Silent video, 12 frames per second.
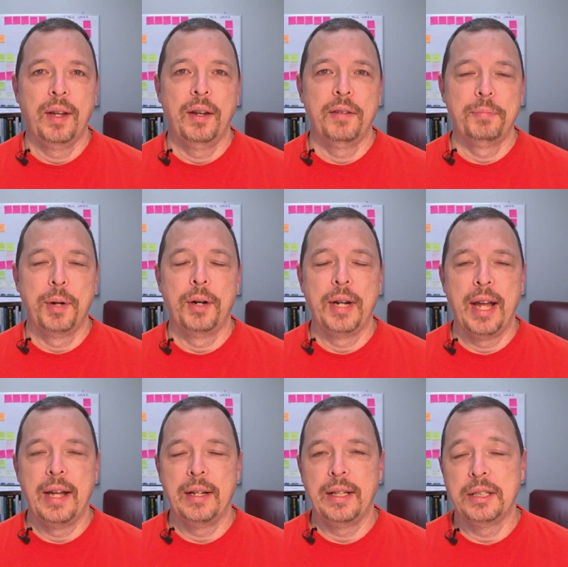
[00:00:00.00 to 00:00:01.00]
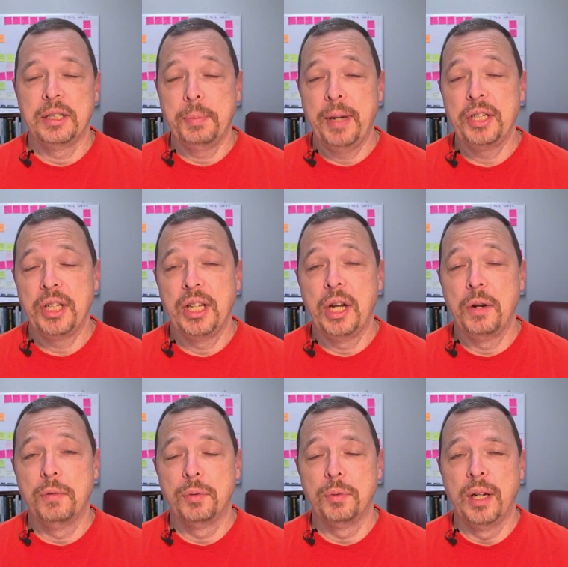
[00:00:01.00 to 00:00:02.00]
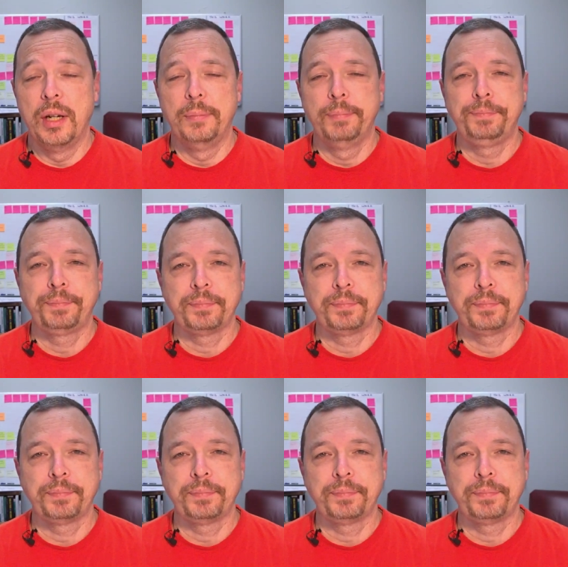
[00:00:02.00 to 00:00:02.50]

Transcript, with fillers: of burnout and especially overwhelm.